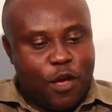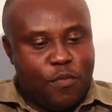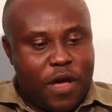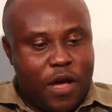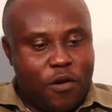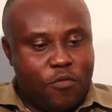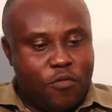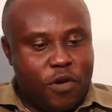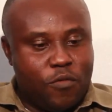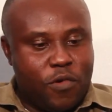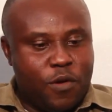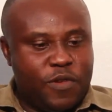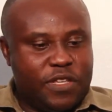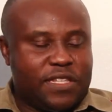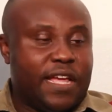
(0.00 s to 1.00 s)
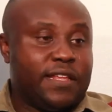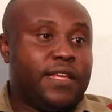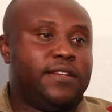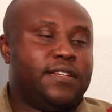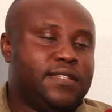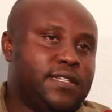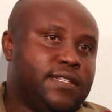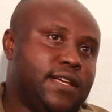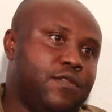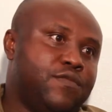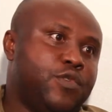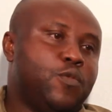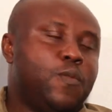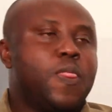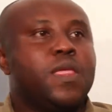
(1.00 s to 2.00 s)
Oba, when we started this
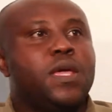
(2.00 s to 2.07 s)
interview,